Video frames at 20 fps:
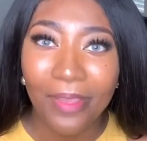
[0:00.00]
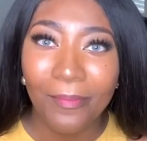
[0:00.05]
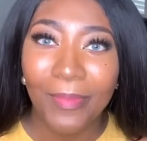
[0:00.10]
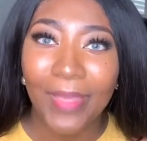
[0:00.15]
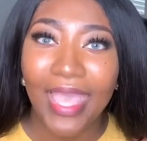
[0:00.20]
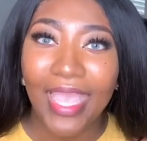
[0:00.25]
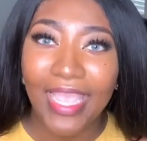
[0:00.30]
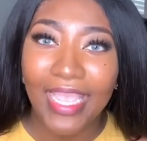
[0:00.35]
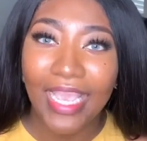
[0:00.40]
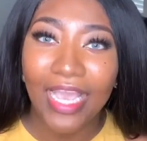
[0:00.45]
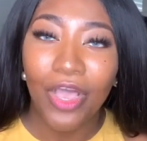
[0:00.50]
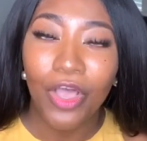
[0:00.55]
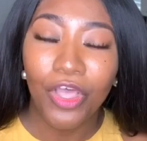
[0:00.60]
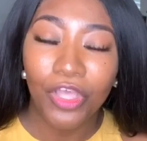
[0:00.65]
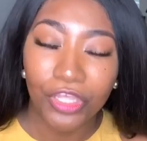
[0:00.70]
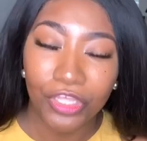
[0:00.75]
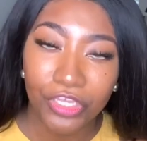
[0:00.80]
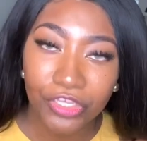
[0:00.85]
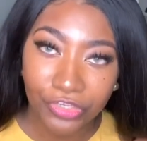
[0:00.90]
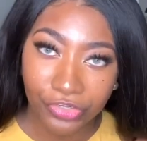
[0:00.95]
but
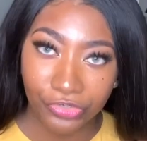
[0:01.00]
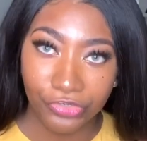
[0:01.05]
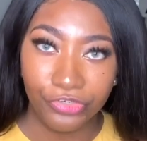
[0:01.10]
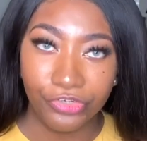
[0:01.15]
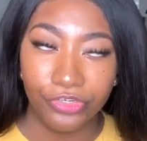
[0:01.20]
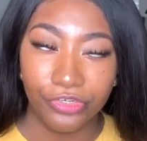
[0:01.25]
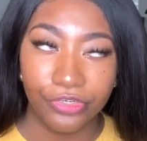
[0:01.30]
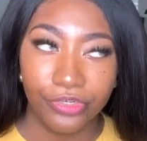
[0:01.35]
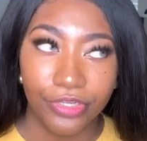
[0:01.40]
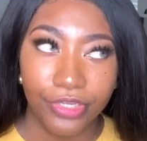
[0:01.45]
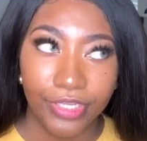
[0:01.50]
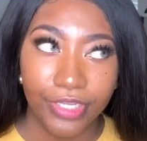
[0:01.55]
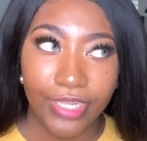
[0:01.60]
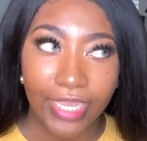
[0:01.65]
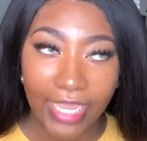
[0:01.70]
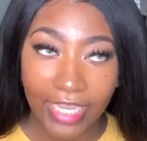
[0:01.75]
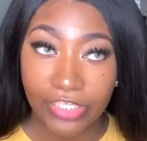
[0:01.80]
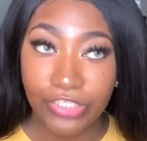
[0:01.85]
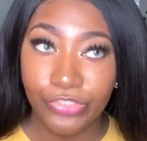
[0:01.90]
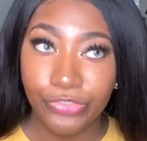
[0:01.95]
hunger,
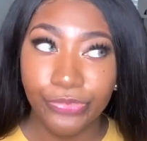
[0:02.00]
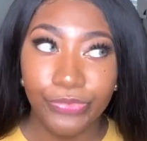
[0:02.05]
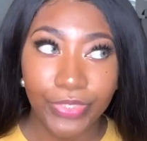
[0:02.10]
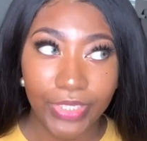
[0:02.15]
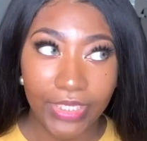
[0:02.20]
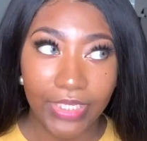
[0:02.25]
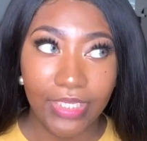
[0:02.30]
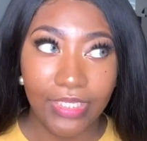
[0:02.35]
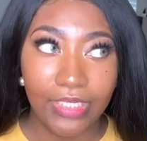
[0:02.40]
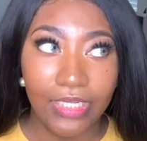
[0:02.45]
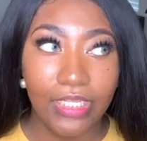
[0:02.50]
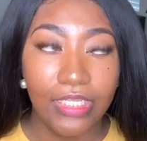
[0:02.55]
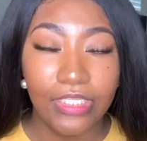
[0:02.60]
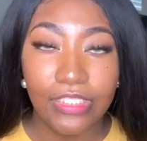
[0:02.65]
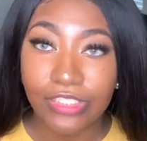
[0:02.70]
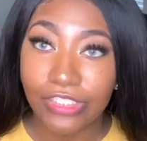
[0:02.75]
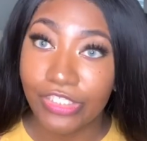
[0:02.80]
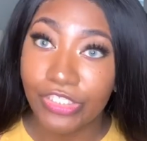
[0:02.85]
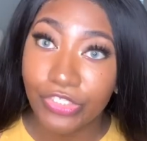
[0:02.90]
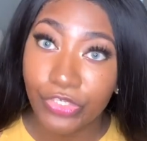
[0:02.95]

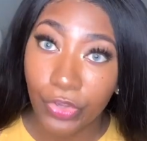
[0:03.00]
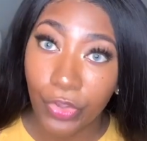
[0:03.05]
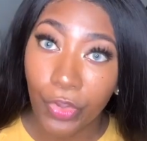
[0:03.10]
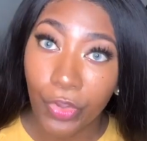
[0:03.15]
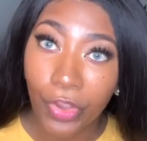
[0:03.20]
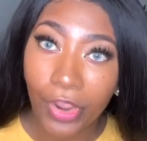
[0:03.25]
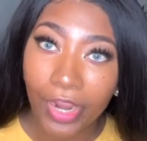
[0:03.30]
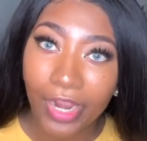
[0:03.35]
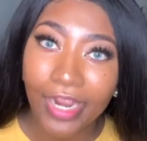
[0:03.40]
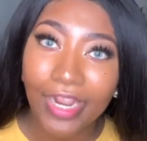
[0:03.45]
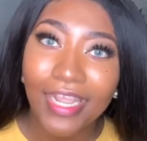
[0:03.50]
H-U-N-G-R,